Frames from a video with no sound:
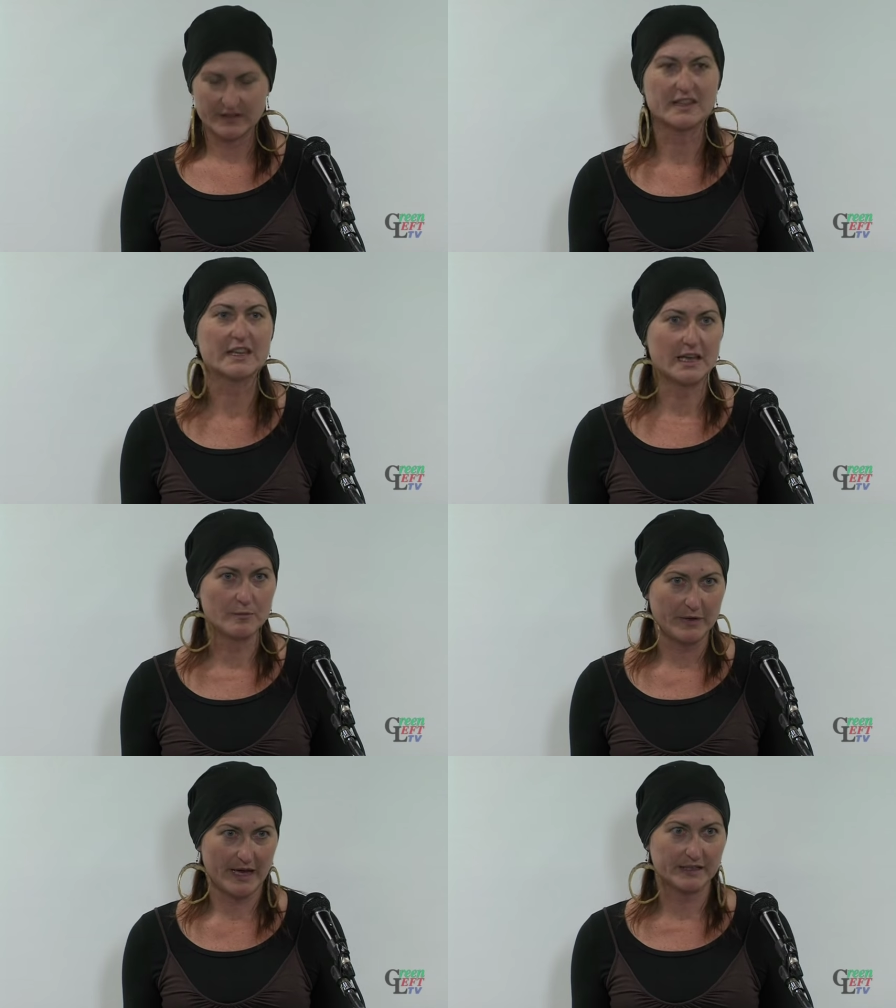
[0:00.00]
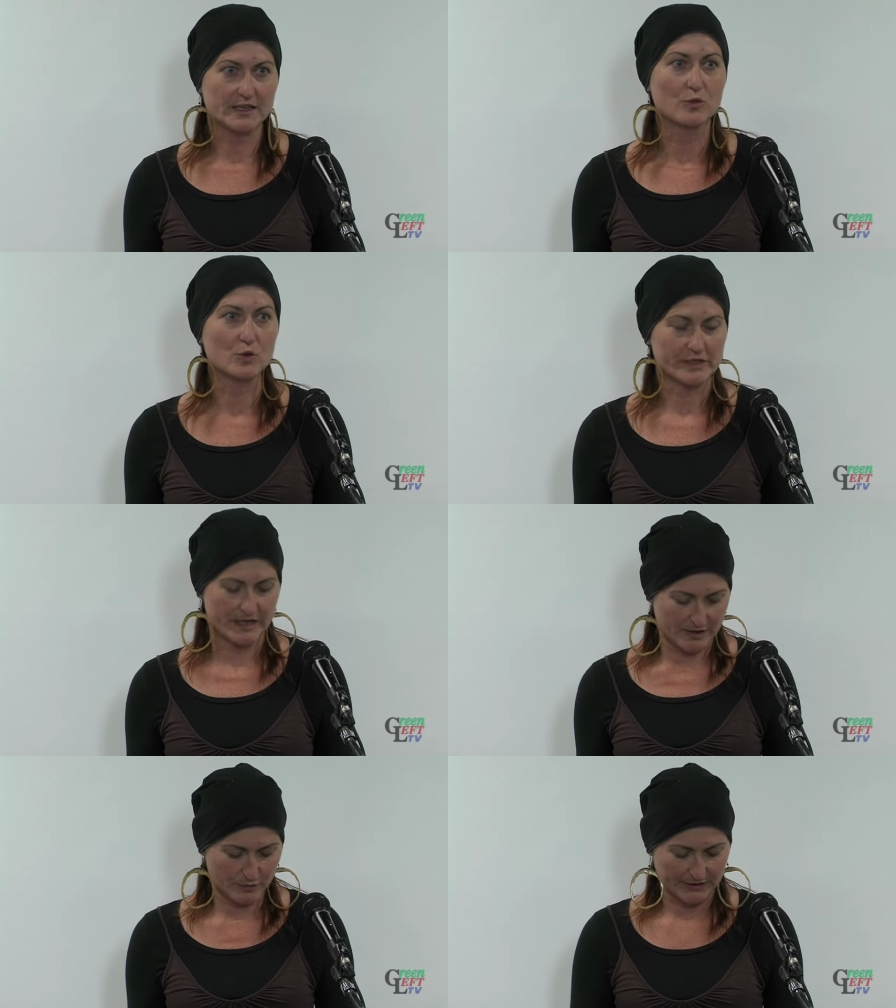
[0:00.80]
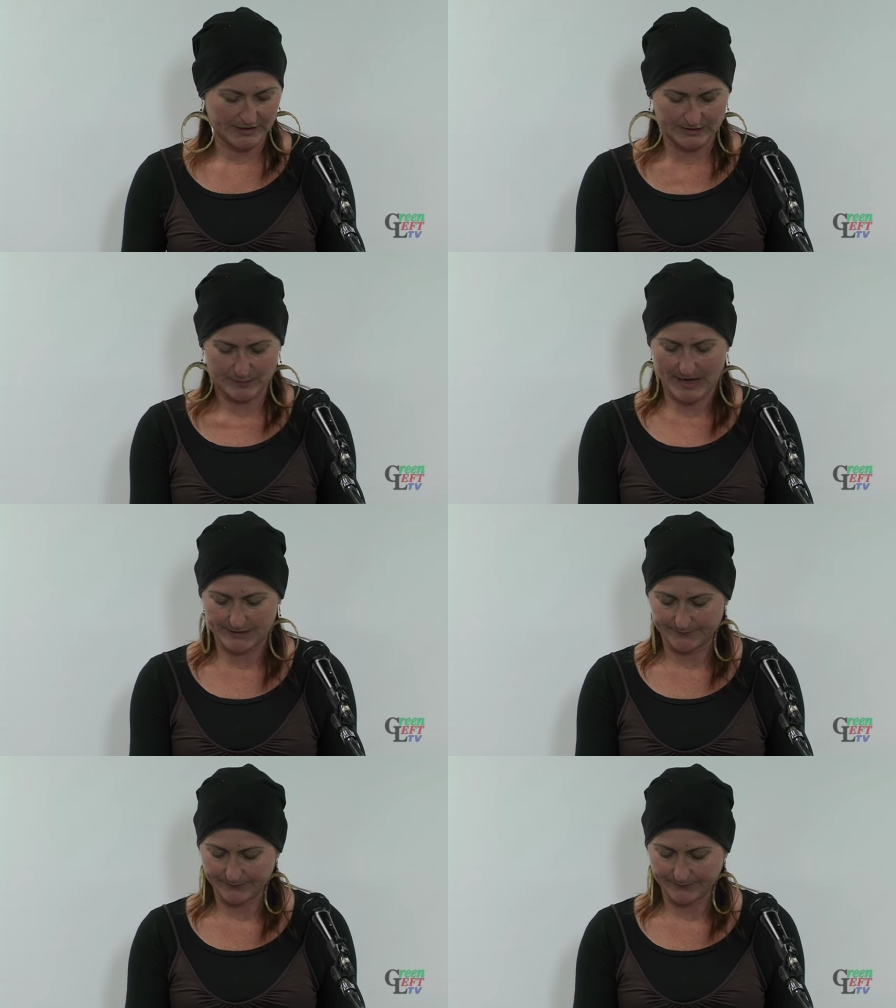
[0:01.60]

that the impact was equally as bad.